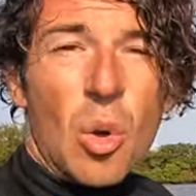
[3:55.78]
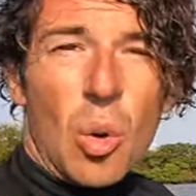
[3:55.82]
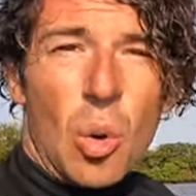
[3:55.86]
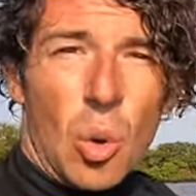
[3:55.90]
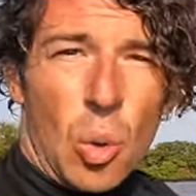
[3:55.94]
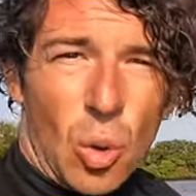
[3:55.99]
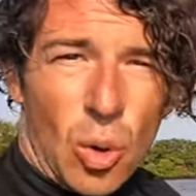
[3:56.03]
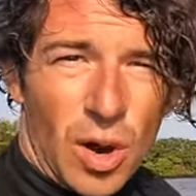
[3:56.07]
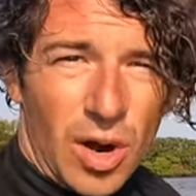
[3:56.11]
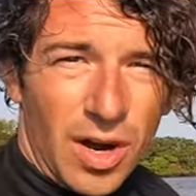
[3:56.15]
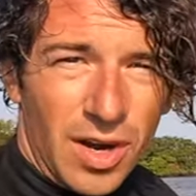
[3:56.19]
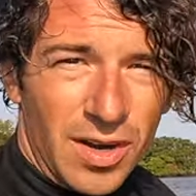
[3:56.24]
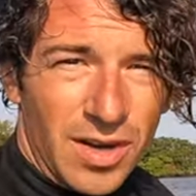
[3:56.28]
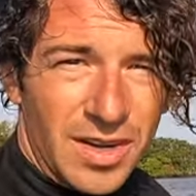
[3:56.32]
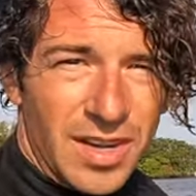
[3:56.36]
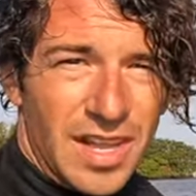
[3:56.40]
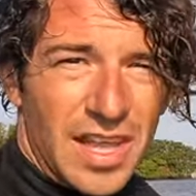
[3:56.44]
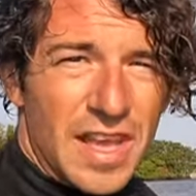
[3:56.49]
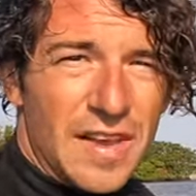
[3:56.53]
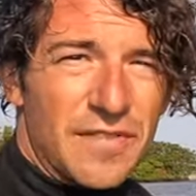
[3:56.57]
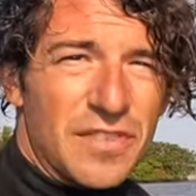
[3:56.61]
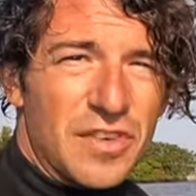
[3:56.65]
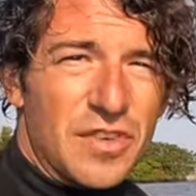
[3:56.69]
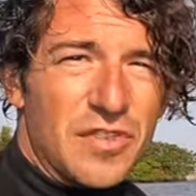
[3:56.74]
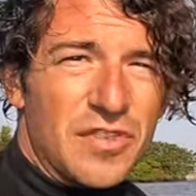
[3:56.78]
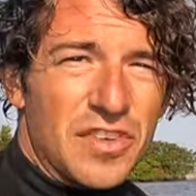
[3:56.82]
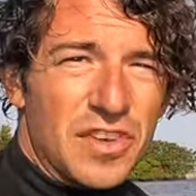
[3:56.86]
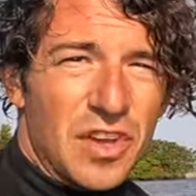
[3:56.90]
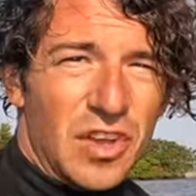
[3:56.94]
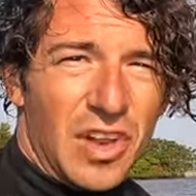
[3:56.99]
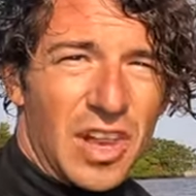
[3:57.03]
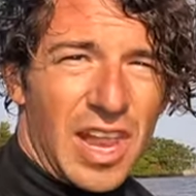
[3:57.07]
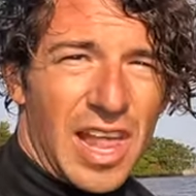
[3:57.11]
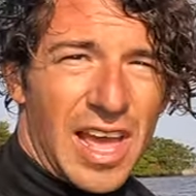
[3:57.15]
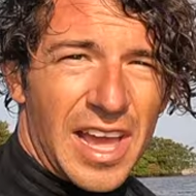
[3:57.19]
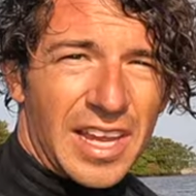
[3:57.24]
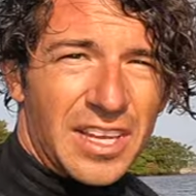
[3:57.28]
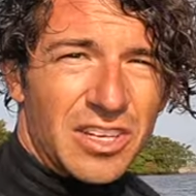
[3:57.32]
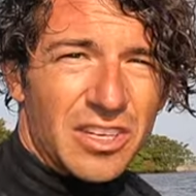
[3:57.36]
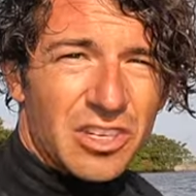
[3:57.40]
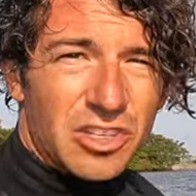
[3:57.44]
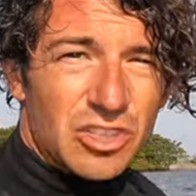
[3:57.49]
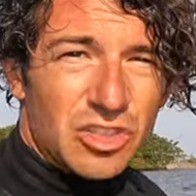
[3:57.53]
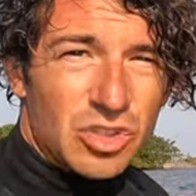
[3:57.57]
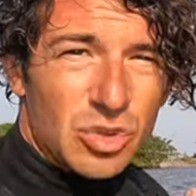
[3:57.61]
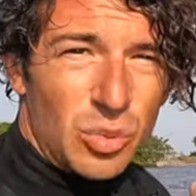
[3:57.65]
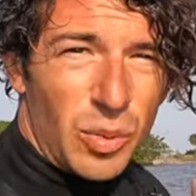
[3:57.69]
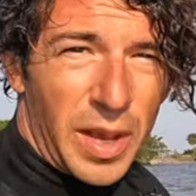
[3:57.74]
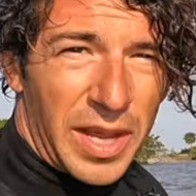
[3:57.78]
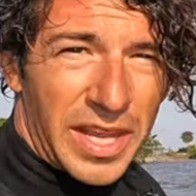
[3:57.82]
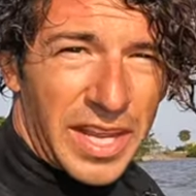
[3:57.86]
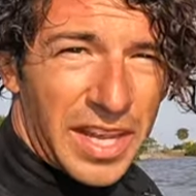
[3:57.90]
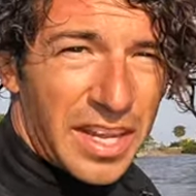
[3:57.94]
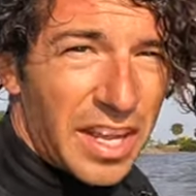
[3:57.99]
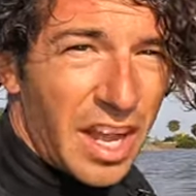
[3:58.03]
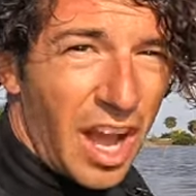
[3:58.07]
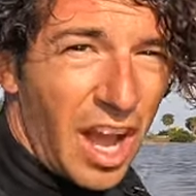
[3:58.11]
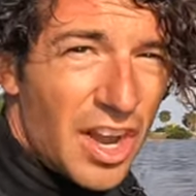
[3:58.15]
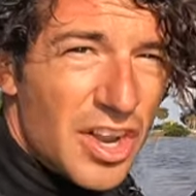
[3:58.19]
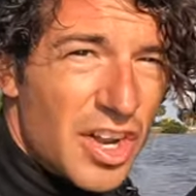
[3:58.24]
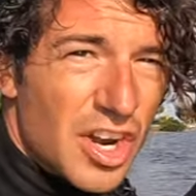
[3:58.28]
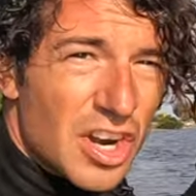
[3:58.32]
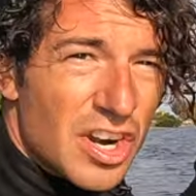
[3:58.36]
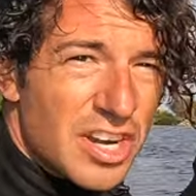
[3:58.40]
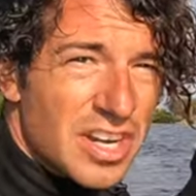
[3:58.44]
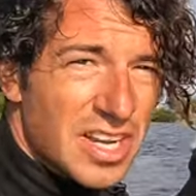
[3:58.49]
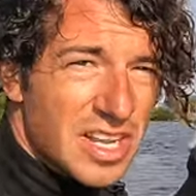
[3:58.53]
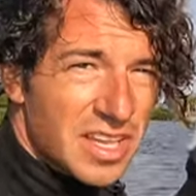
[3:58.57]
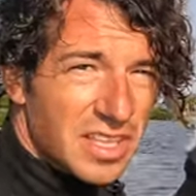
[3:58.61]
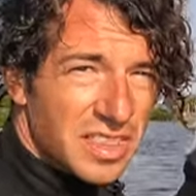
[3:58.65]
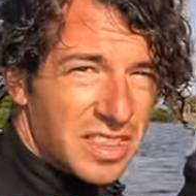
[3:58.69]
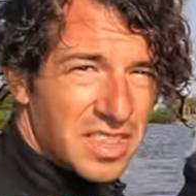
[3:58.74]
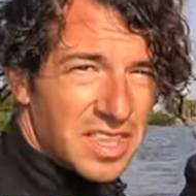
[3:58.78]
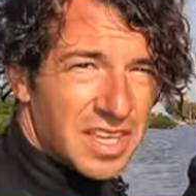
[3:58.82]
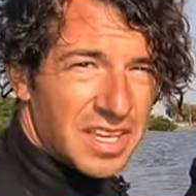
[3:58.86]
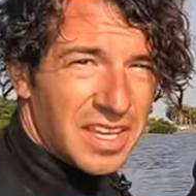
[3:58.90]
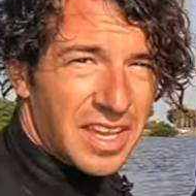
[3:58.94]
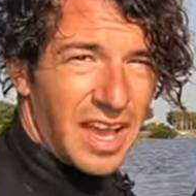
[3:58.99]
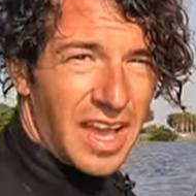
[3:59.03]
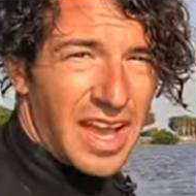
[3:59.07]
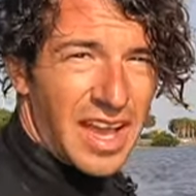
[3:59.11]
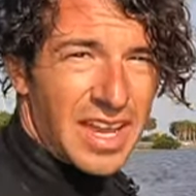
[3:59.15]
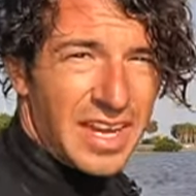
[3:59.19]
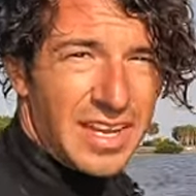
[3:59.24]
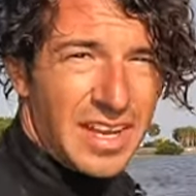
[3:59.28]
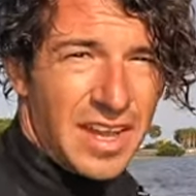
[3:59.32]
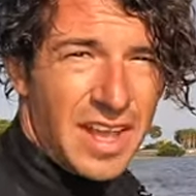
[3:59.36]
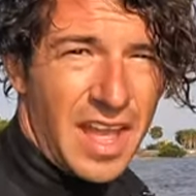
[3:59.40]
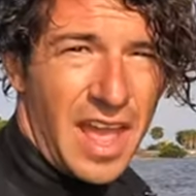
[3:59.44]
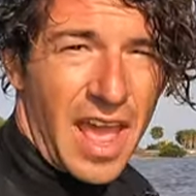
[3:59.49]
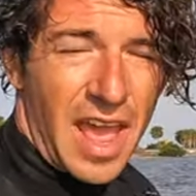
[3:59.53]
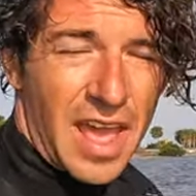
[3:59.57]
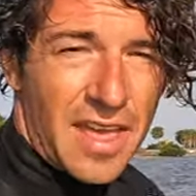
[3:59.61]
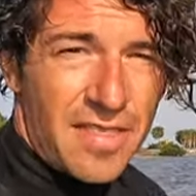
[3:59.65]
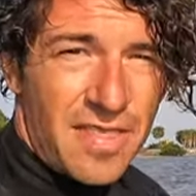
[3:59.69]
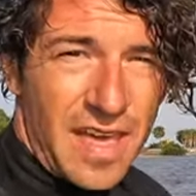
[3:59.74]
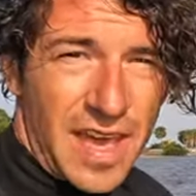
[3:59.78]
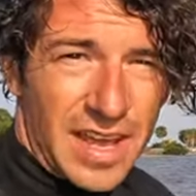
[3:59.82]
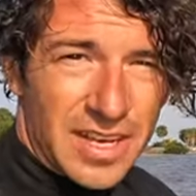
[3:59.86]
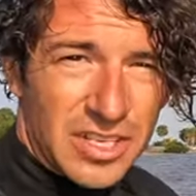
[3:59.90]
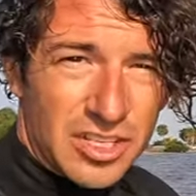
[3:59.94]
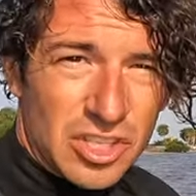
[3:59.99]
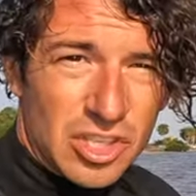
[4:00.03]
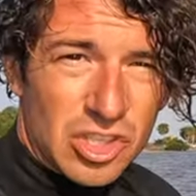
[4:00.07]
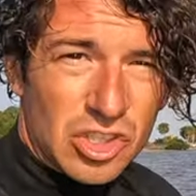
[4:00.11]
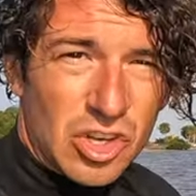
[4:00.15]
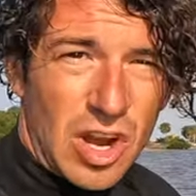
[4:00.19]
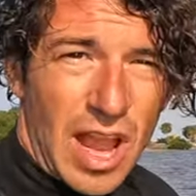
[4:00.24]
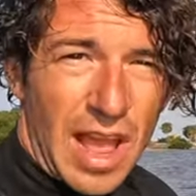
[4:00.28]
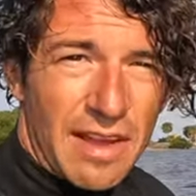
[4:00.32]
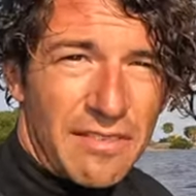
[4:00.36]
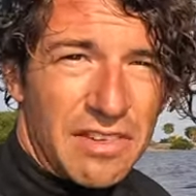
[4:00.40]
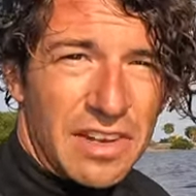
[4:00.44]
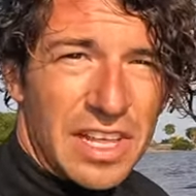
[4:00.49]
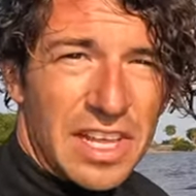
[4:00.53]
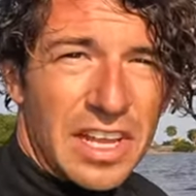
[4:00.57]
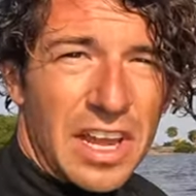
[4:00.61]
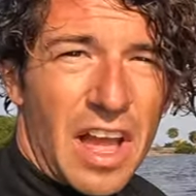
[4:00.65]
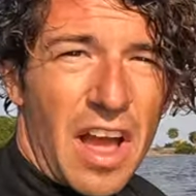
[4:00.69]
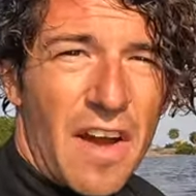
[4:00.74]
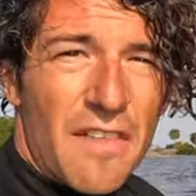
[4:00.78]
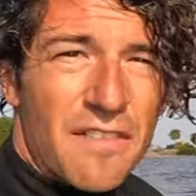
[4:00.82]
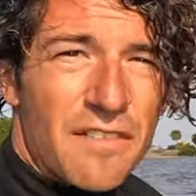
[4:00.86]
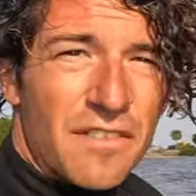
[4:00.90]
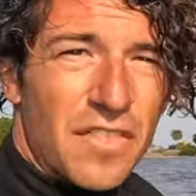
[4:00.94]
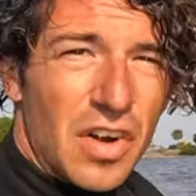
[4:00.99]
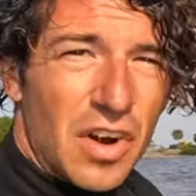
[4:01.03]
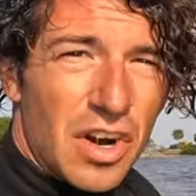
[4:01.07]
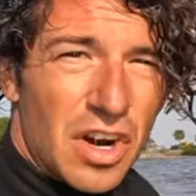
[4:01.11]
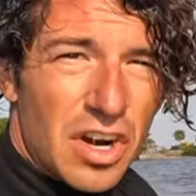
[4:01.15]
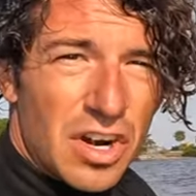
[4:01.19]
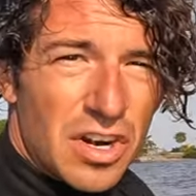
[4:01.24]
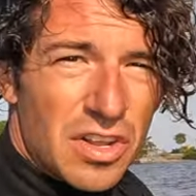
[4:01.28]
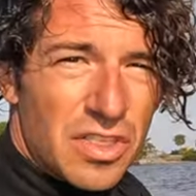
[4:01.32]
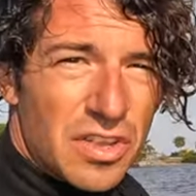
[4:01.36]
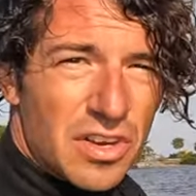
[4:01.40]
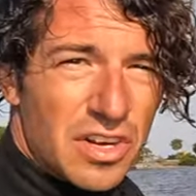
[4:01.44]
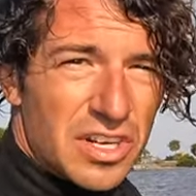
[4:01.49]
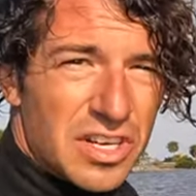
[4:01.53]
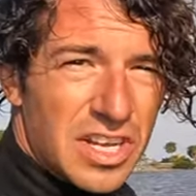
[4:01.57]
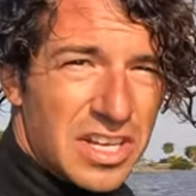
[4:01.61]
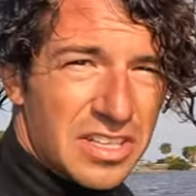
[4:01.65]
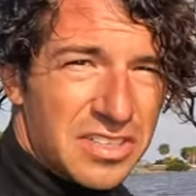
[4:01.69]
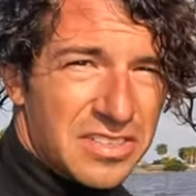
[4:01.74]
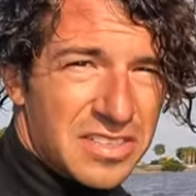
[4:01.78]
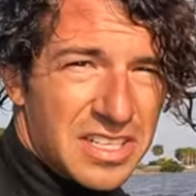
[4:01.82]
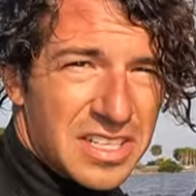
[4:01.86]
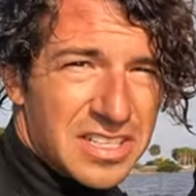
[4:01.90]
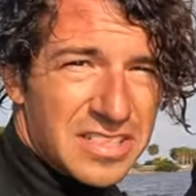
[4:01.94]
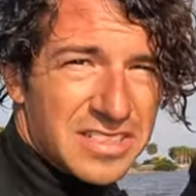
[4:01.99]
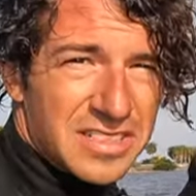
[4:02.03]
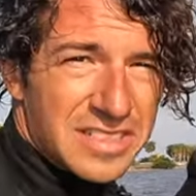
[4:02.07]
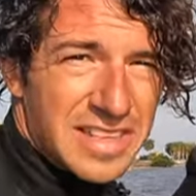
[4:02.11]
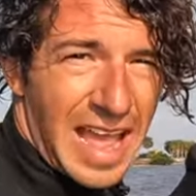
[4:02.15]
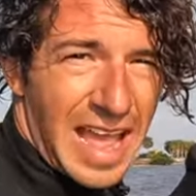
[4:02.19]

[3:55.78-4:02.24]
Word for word: Or if you feel like you're swinging underneath the kite and that you're traveling a further distance